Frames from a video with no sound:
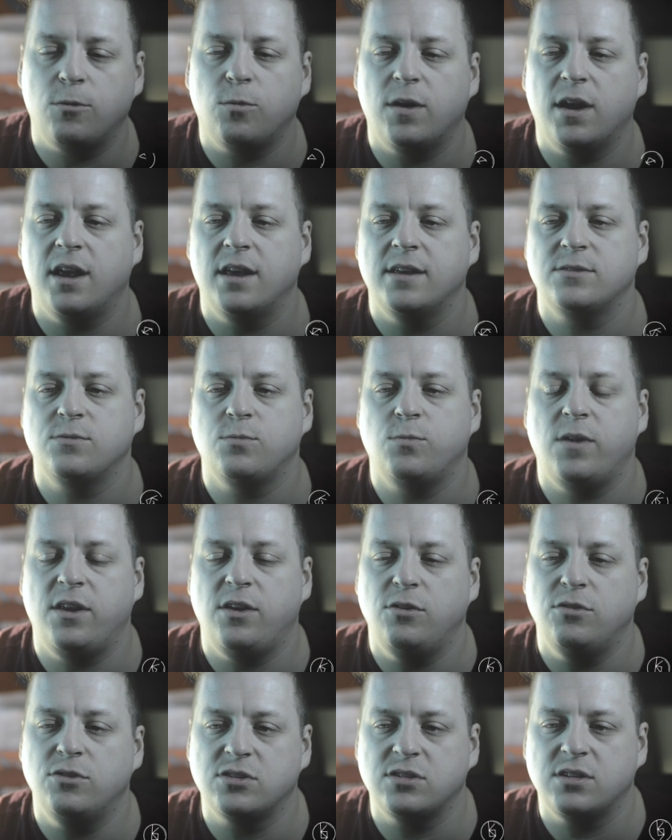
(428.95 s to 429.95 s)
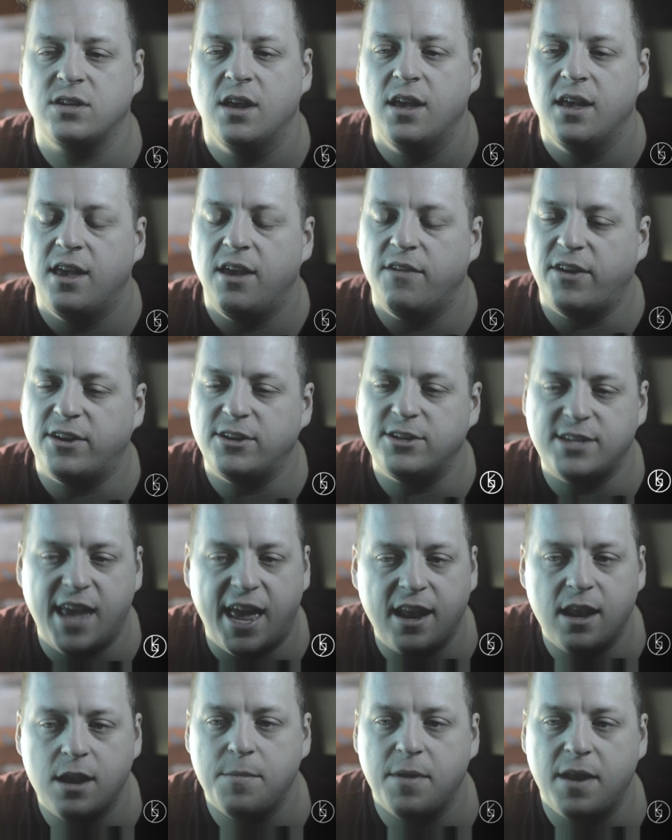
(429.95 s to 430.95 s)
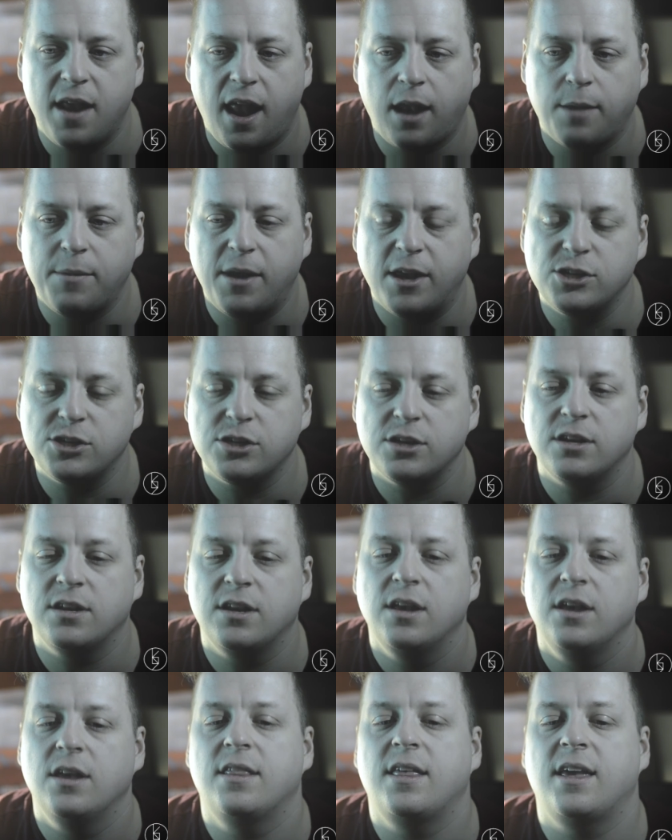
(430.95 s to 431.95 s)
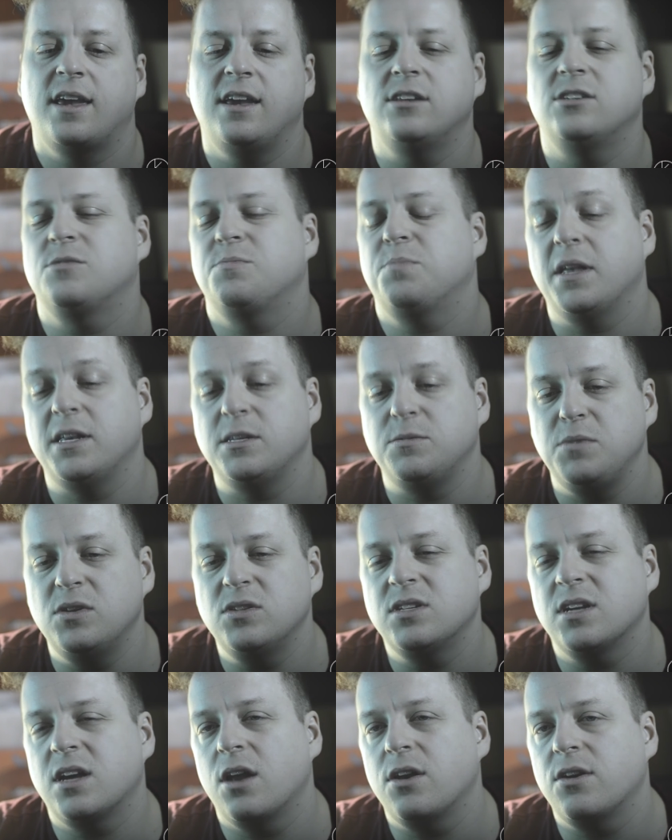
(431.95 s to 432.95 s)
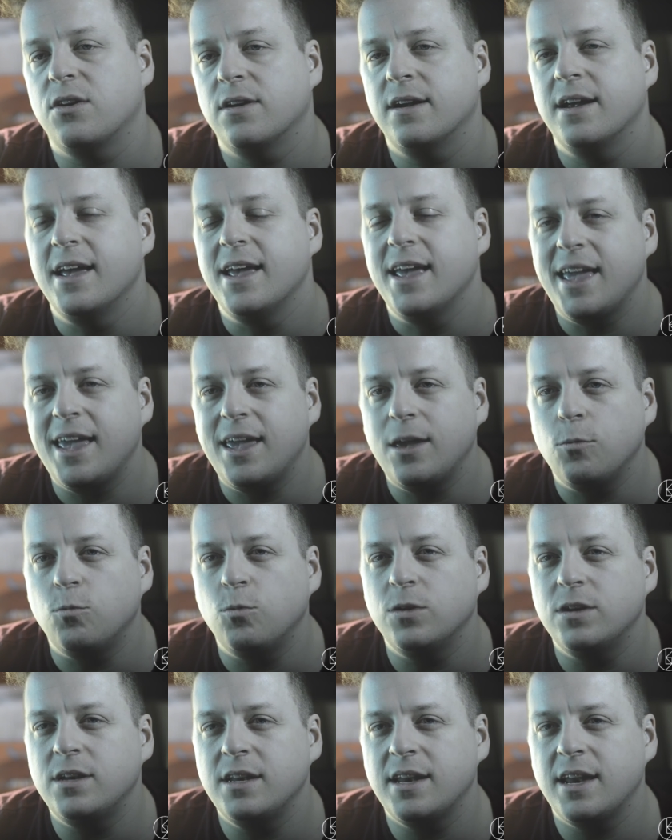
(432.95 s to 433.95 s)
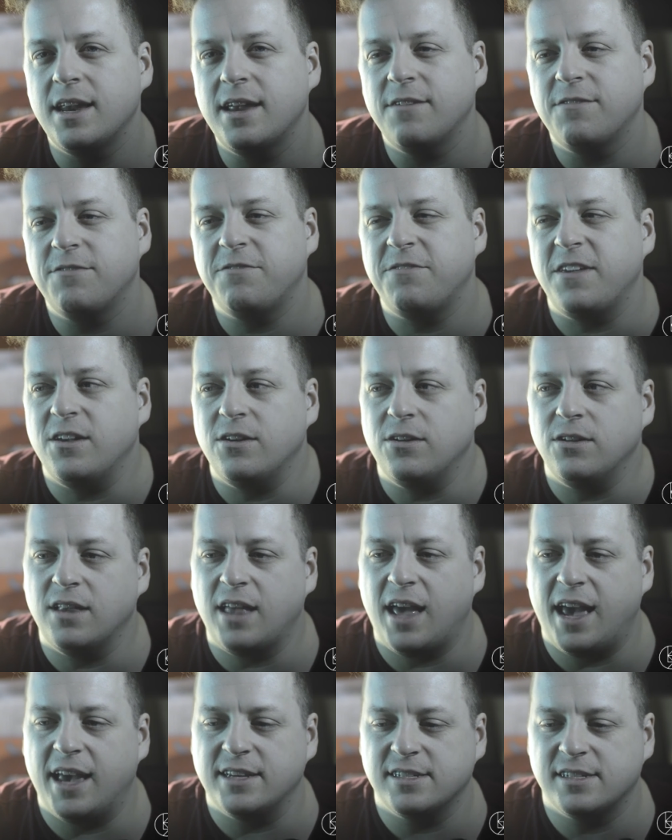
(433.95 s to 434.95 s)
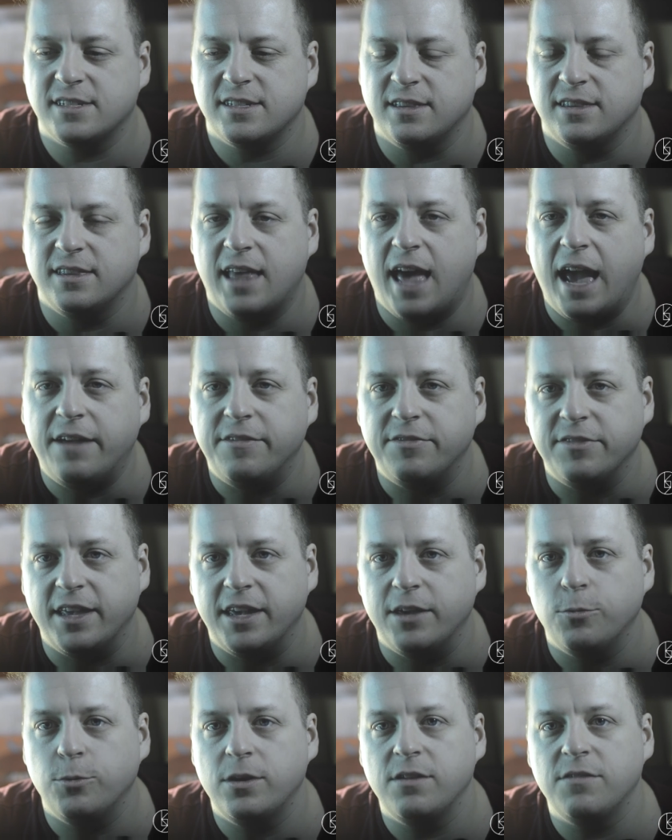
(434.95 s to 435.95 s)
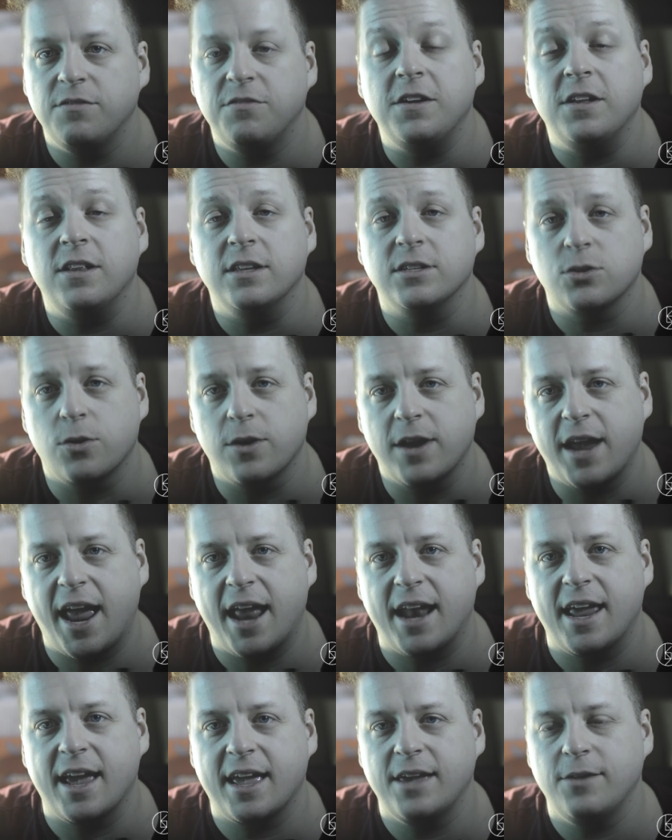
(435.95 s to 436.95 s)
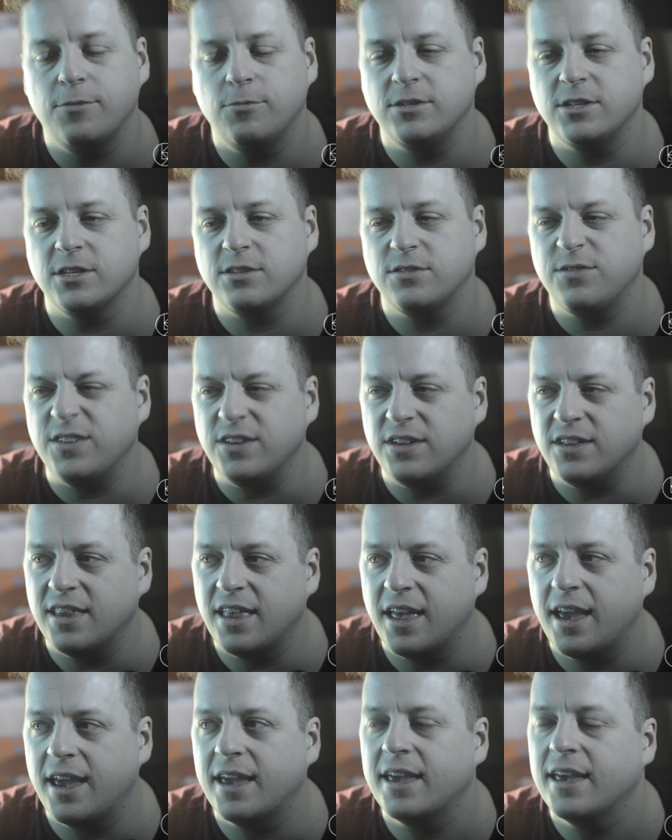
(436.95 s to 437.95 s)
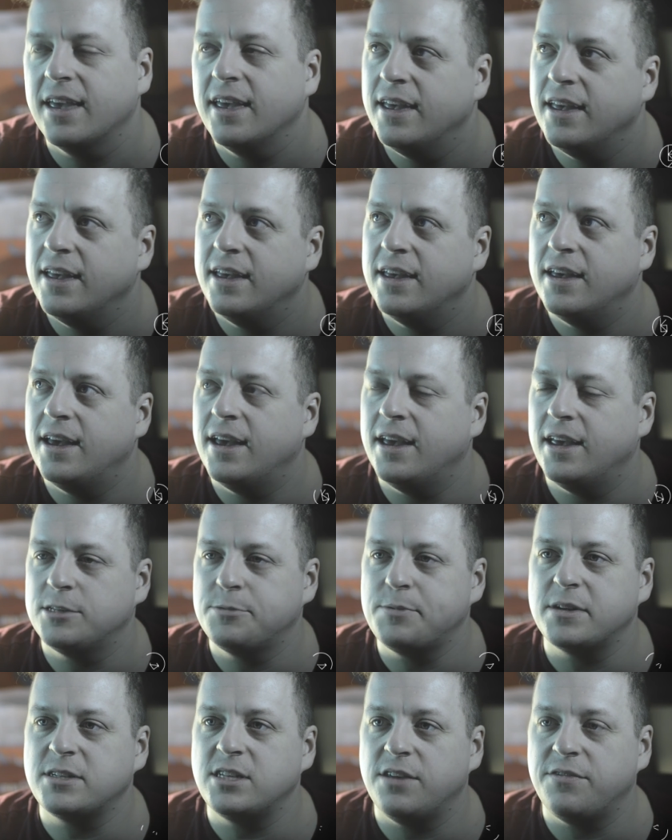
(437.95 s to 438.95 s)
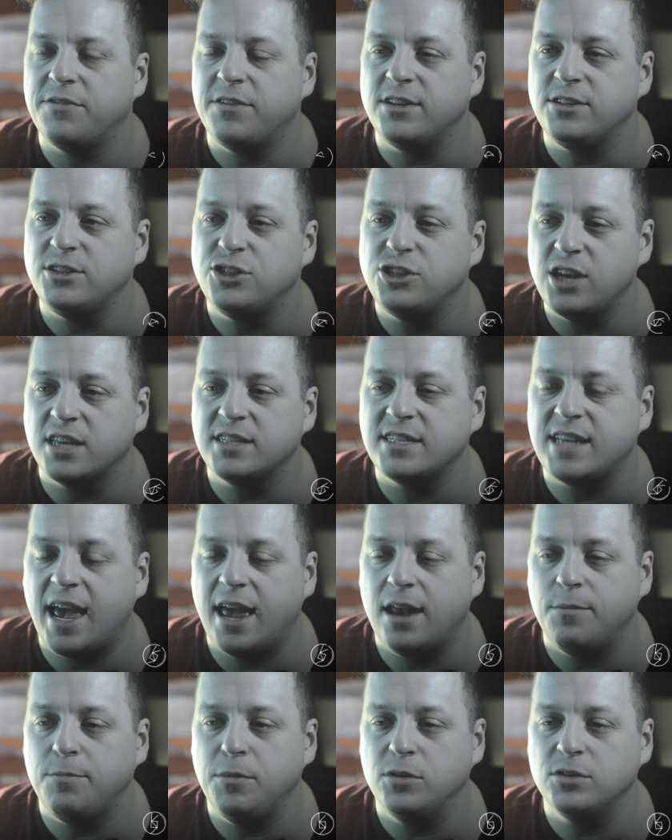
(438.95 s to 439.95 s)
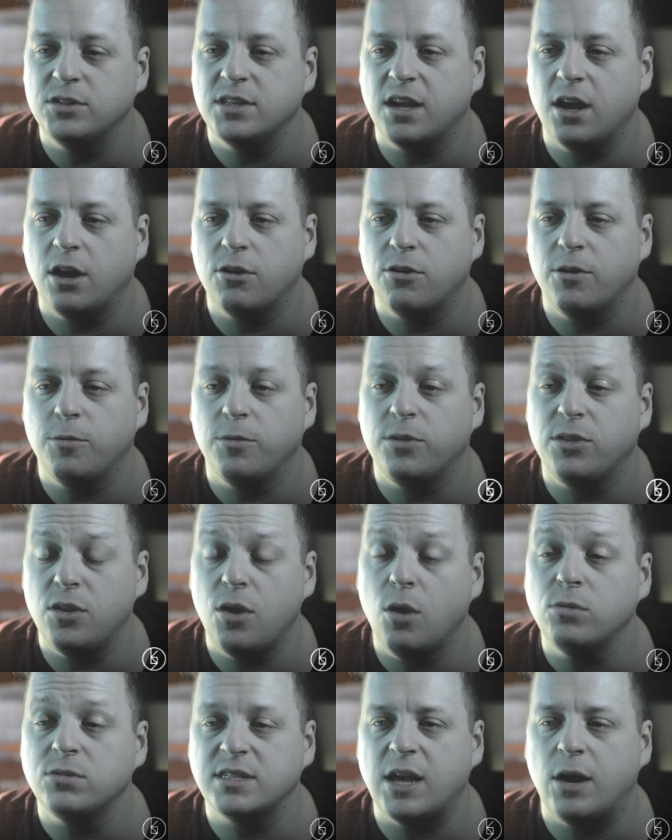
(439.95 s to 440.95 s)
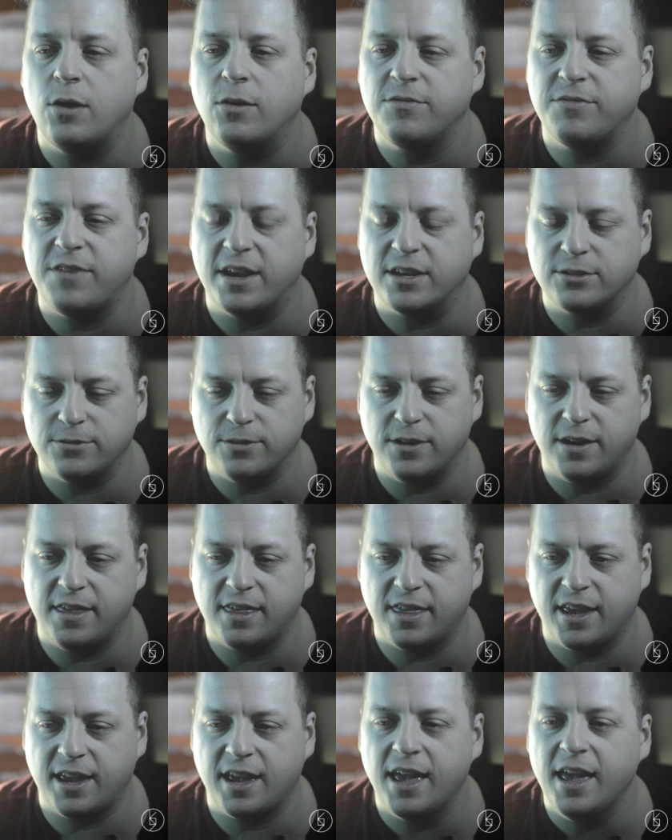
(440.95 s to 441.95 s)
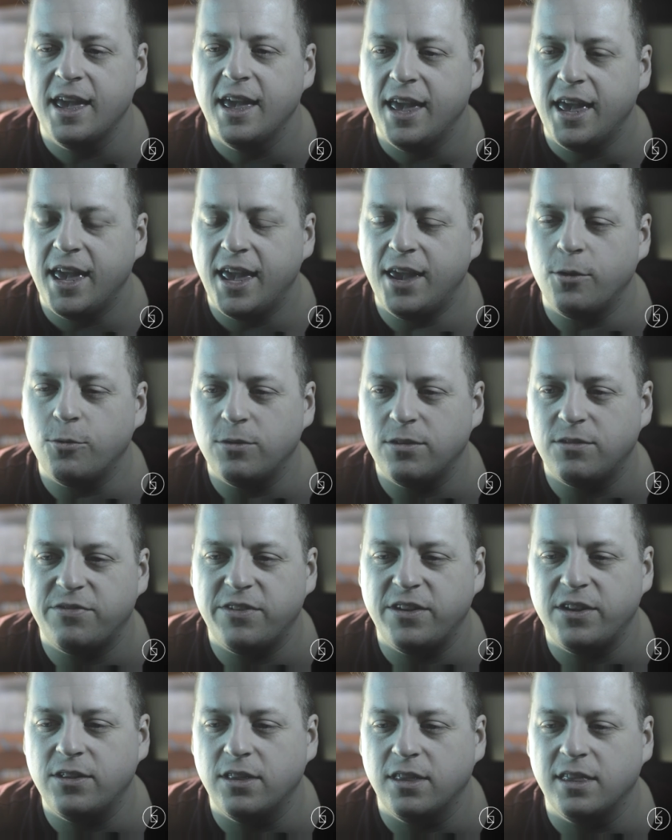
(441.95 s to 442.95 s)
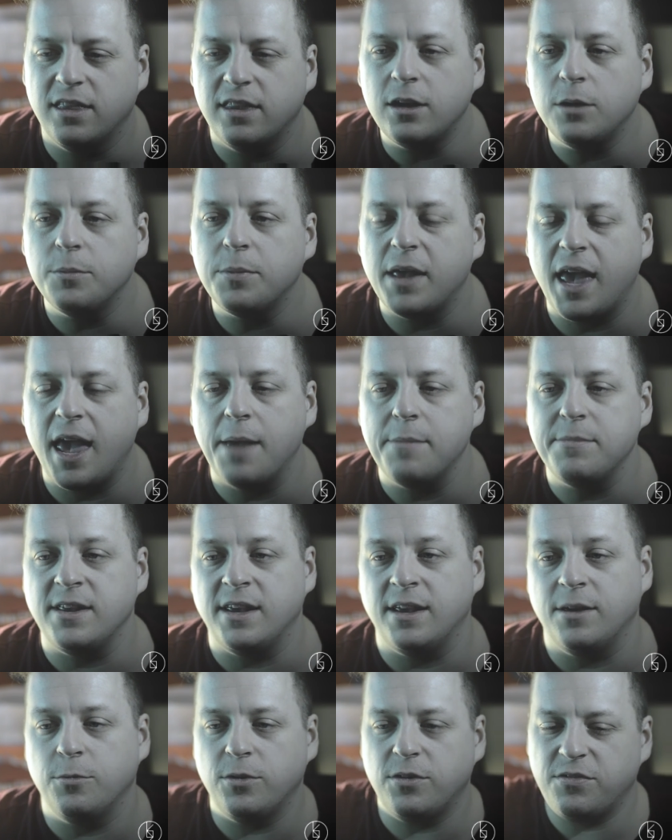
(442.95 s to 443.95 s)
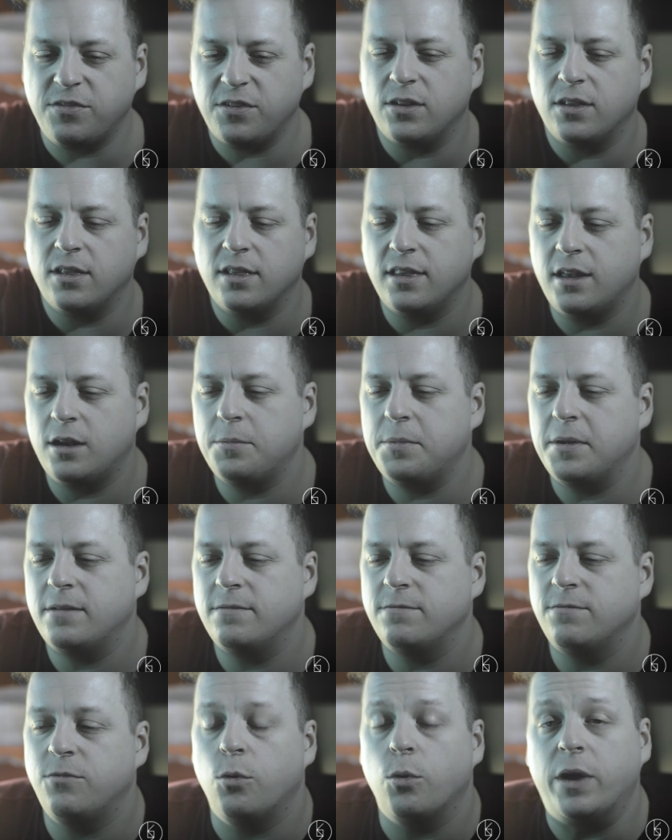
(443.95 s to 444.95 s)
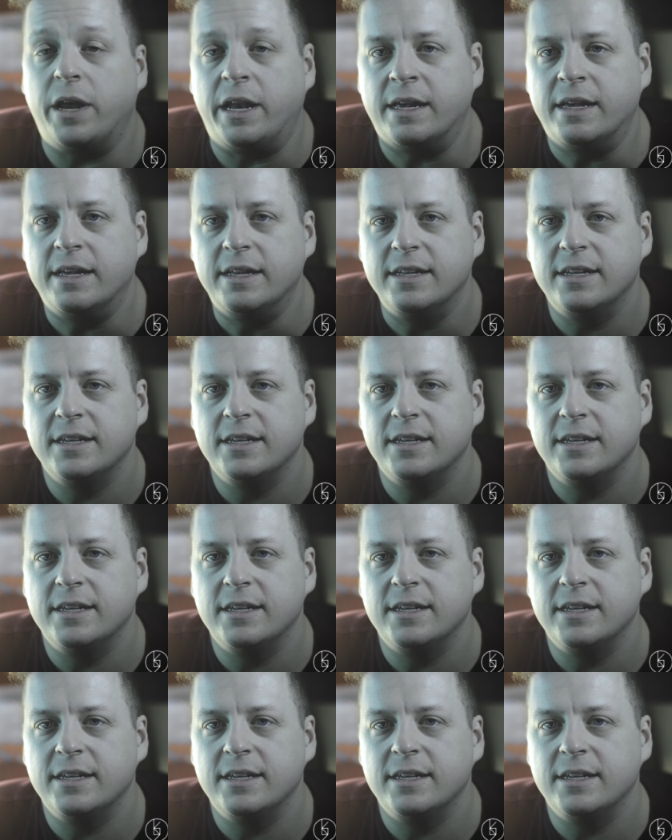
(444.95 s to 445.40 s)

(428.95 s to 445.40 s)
Whereas when you just, if I just handed him an animation that he just plays music under, it wouldn't feel as lively. It wouldn't feel as organic. It would just feel like, uh, especially if he just had music under it with no sound effects or anything, it would feel a little bit empty. It would feel a little bit void.